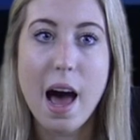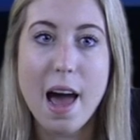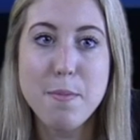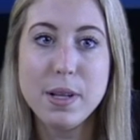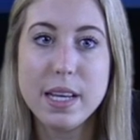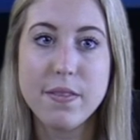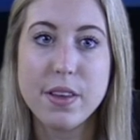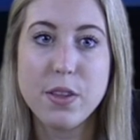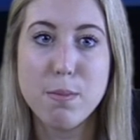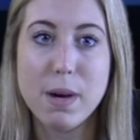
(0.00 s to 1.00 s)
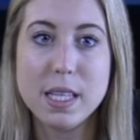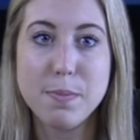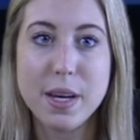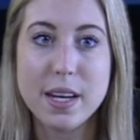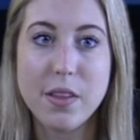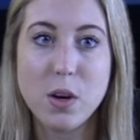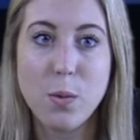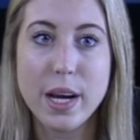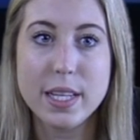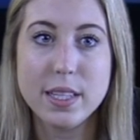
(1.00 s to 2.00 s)
I believe that there must be another
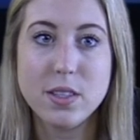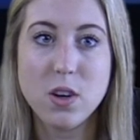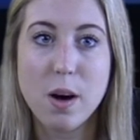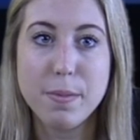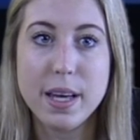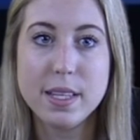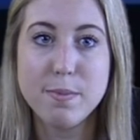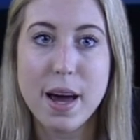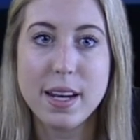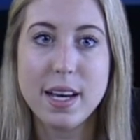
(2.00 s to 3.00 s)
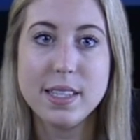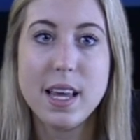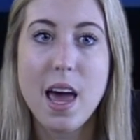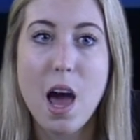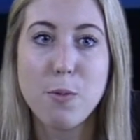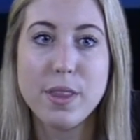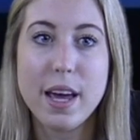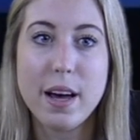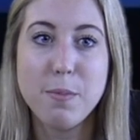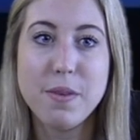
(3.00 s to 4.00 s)
way to stop this madness, and with the
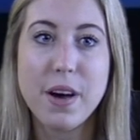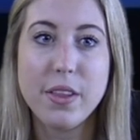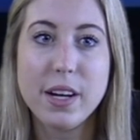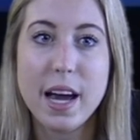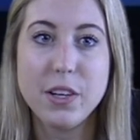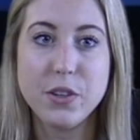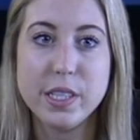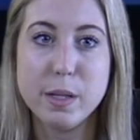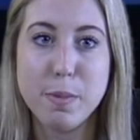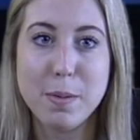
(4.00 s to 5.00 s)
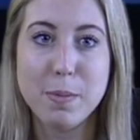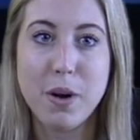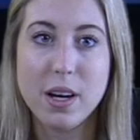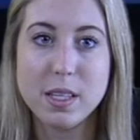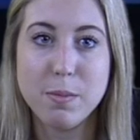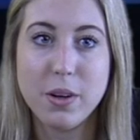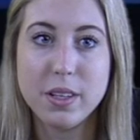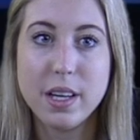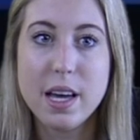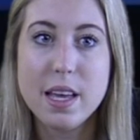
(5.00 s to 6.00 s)
help of other countries it may be possible.
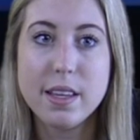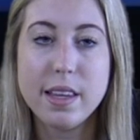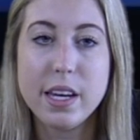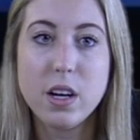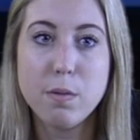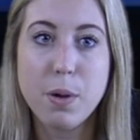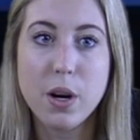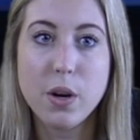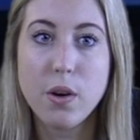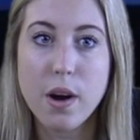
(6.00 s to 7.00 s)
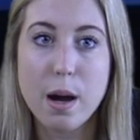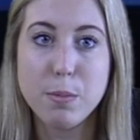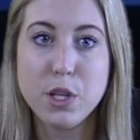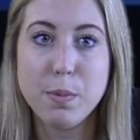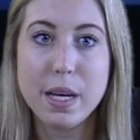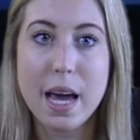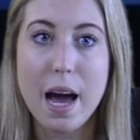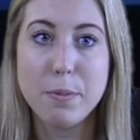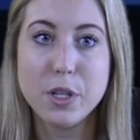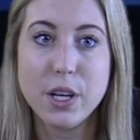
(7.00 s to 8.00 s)
The leader of Boko Haram should be
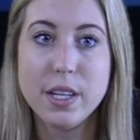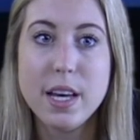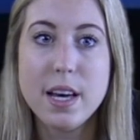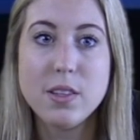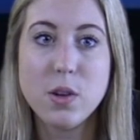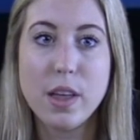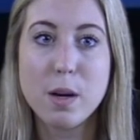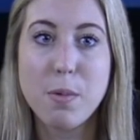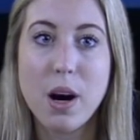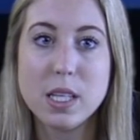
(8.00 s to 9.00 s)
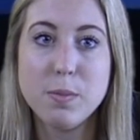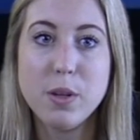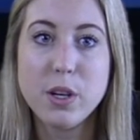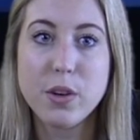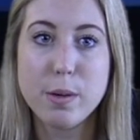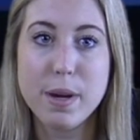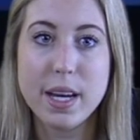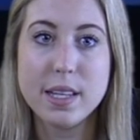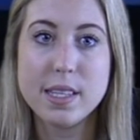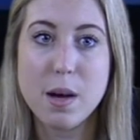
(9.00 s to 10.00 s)
captured so that a possible
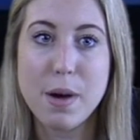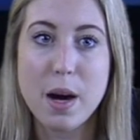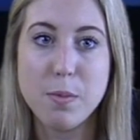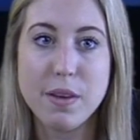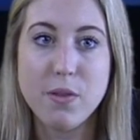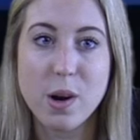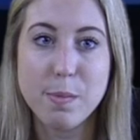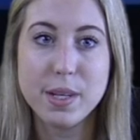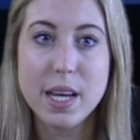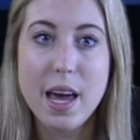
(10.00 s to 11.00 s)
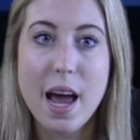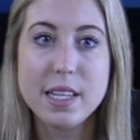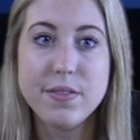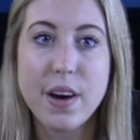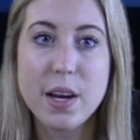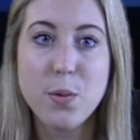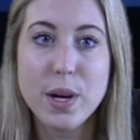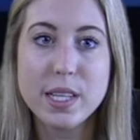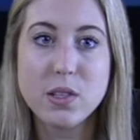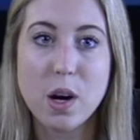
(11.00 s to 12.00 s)
agreement can somehow be formed, and to find a
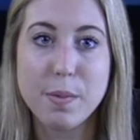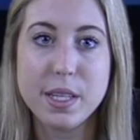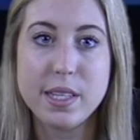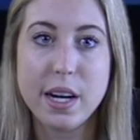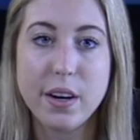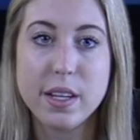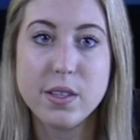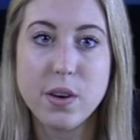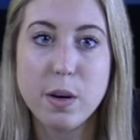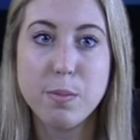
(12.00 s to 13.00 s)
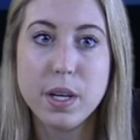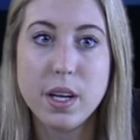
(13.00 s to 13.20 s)
way to stop this terrorist group.